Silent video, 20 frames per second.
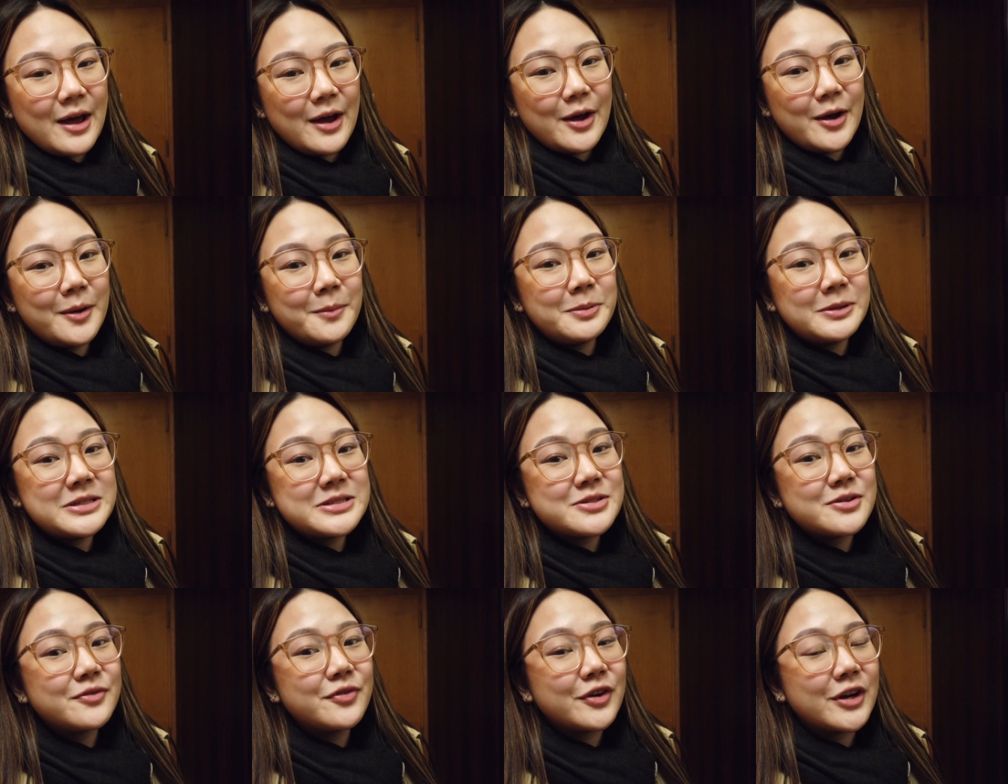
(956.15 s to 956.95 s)
Um,
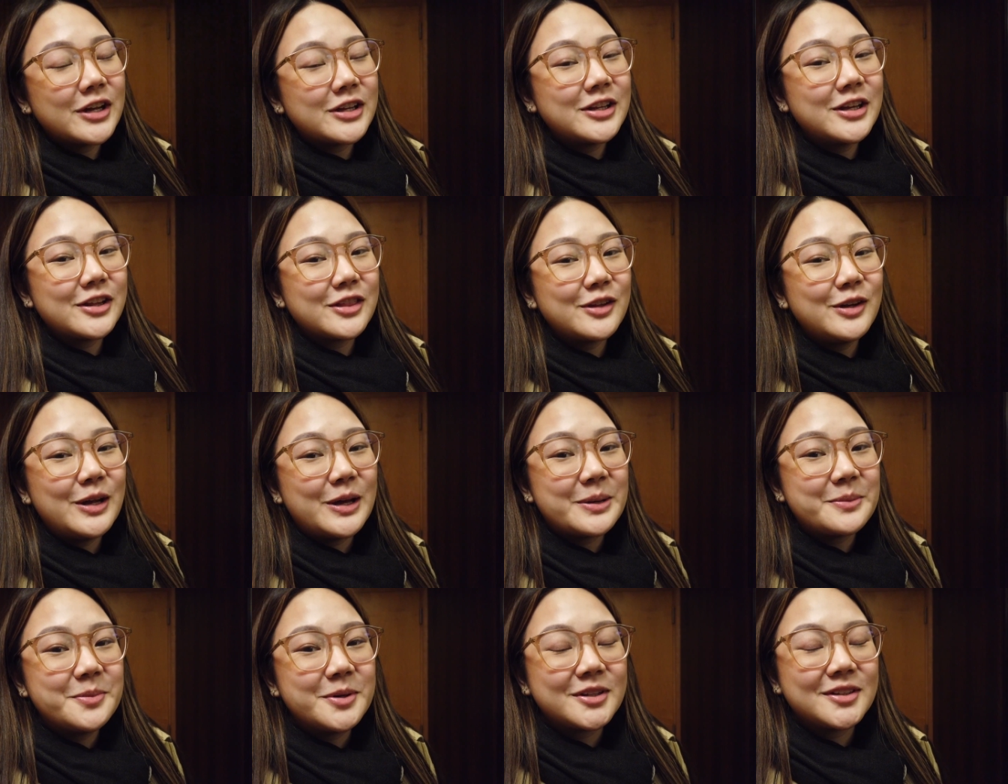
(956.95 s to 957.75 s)
please don't forget to hit the
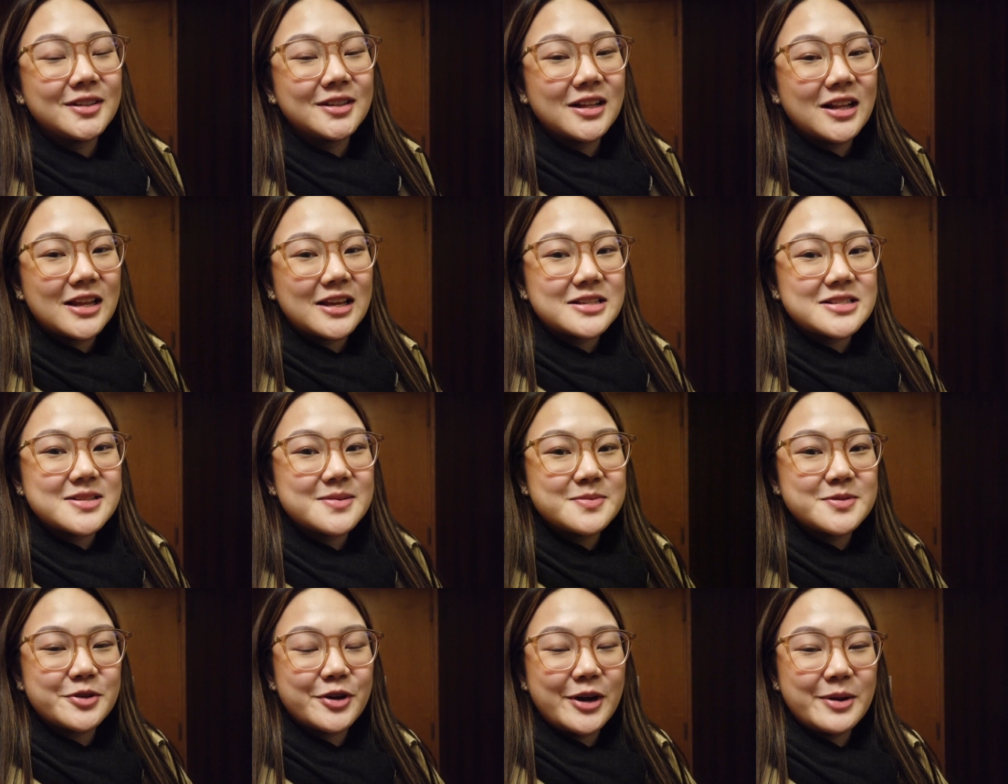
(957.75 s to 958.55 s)
like button, click
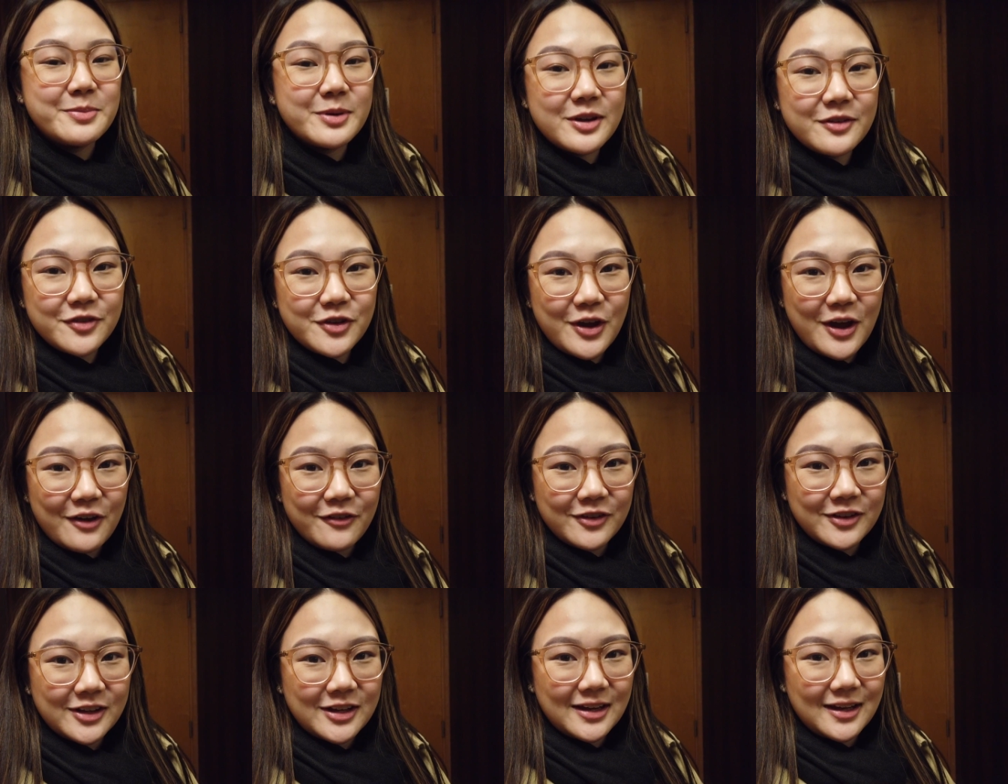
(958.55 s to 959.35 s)
subscribe if you
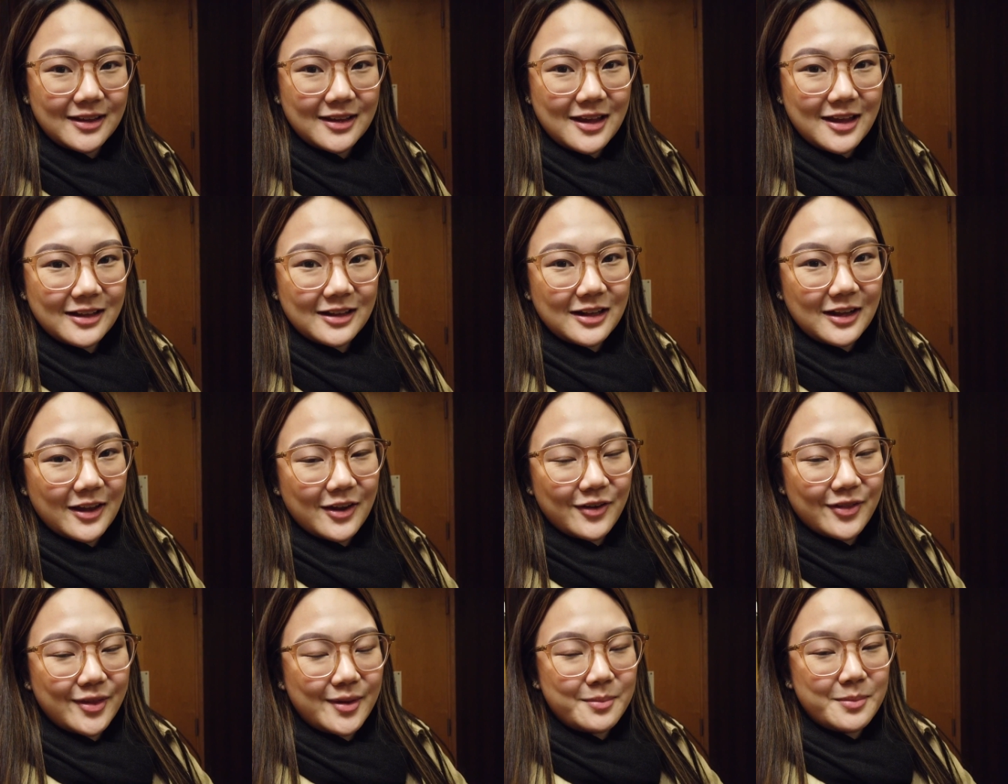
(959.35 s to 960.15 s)
haven't yet, and
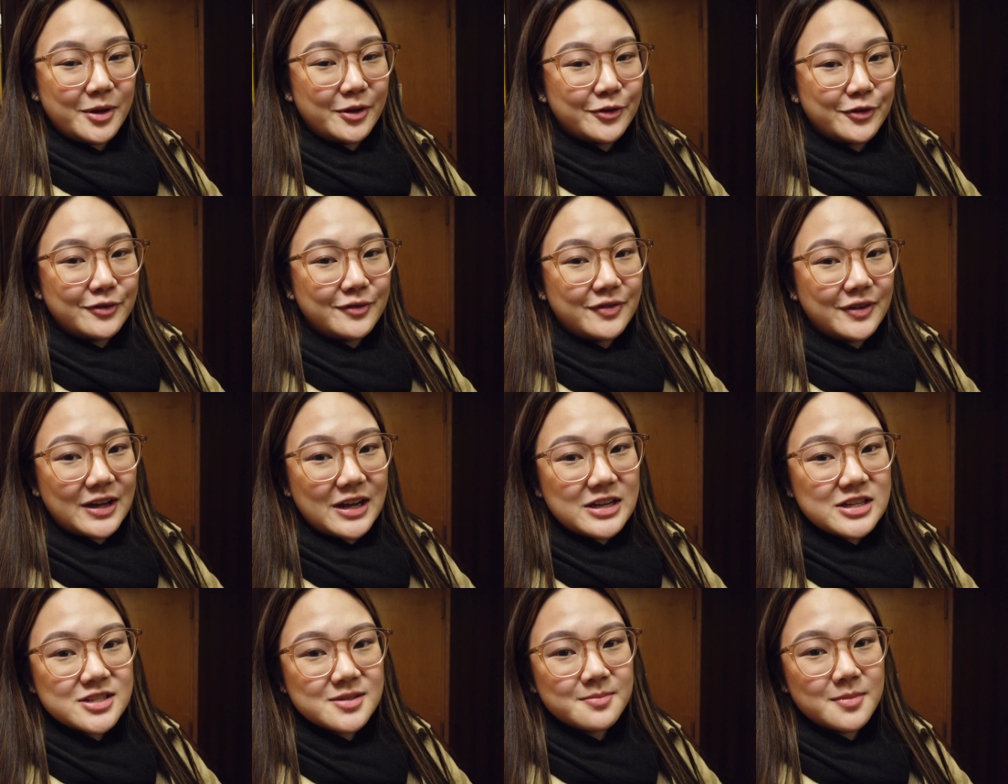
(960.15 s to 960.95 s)
click on that bell
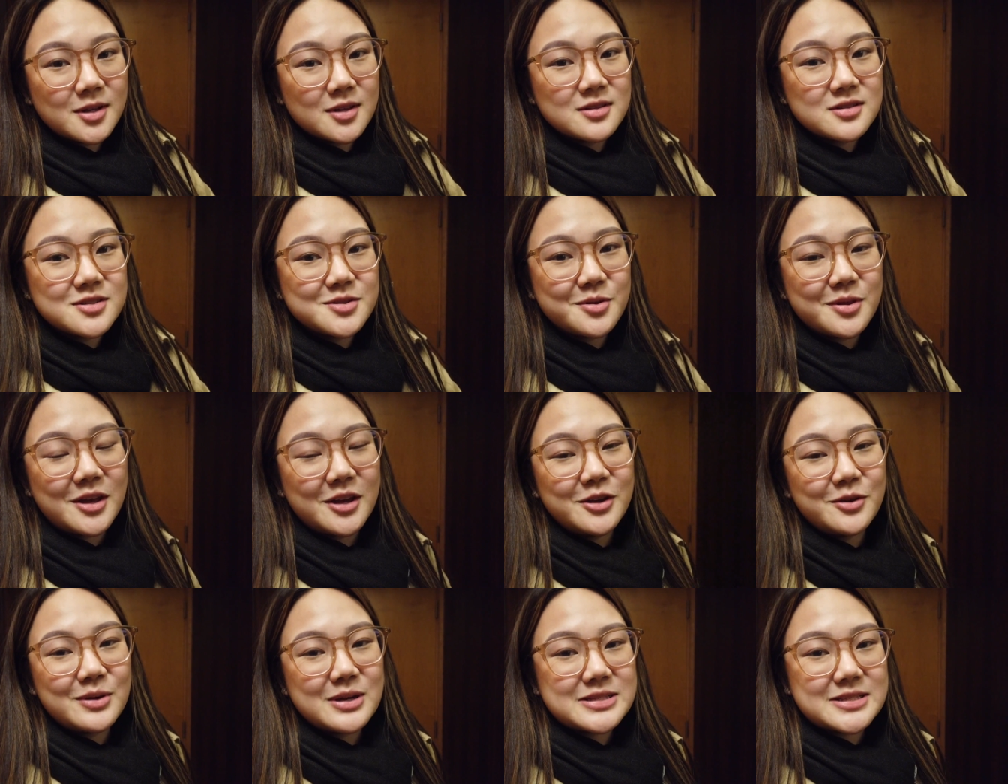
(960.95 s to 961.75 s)
notification button so
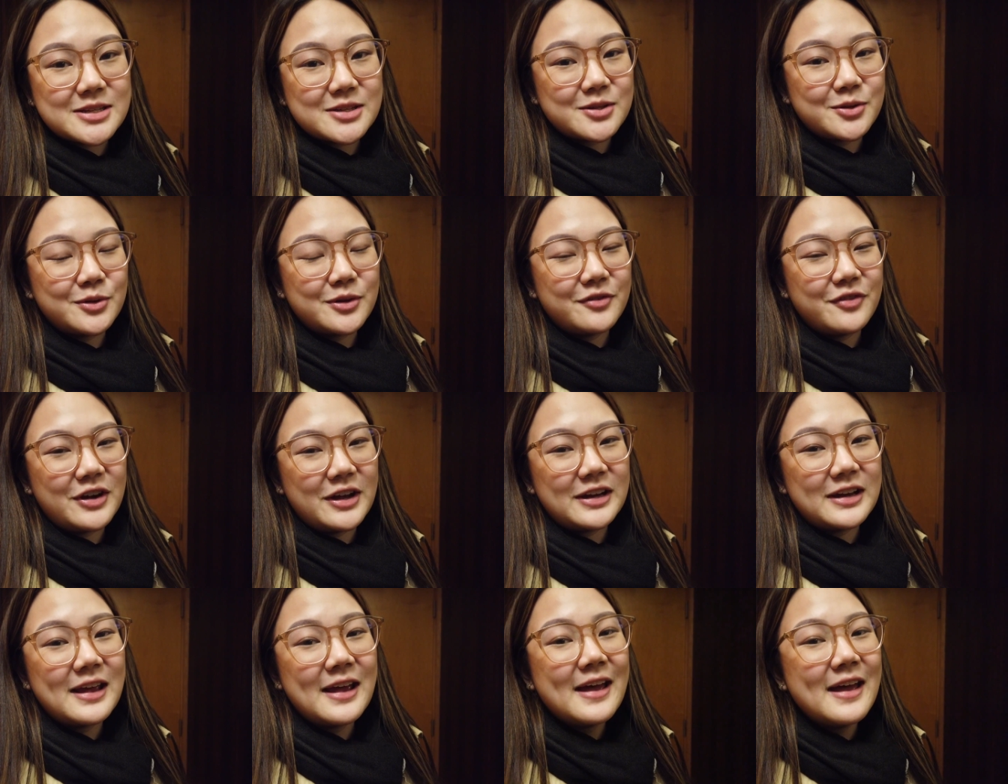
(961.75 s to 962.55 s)
that you guys get
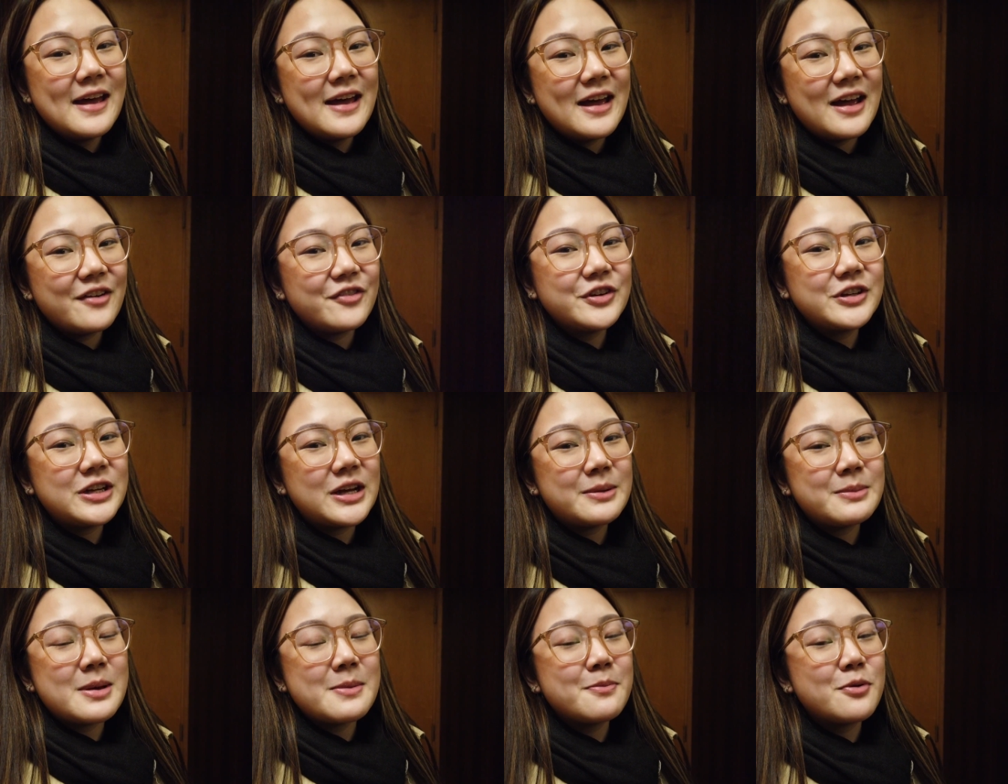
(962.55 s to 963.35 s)
notified every
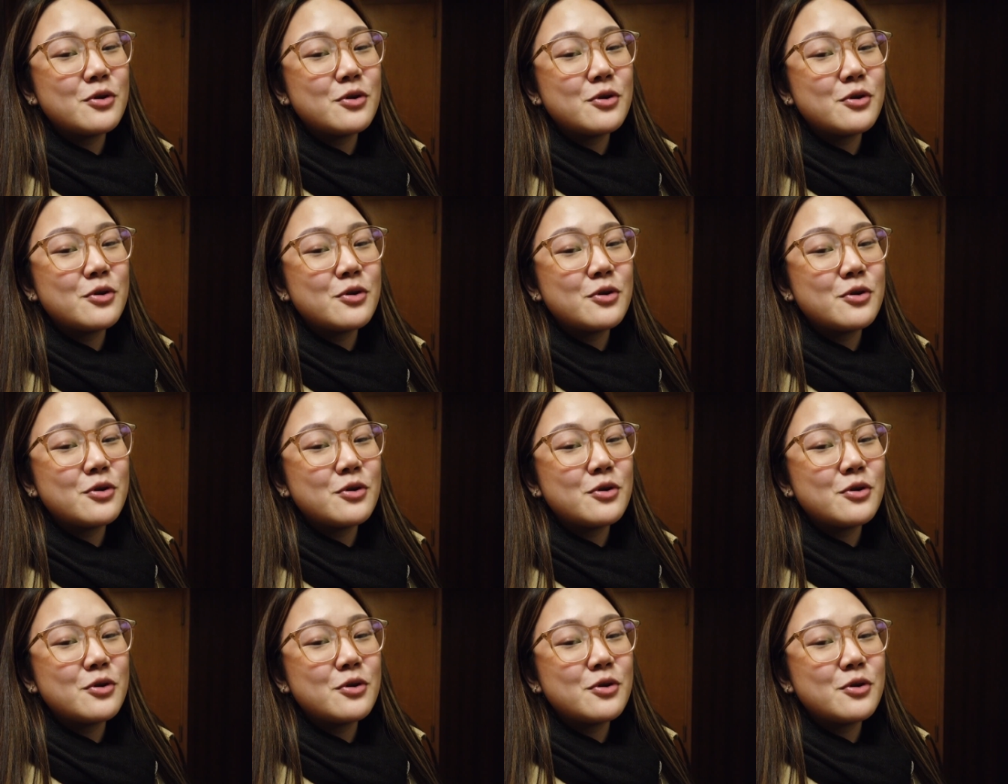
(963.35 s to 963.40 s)
time I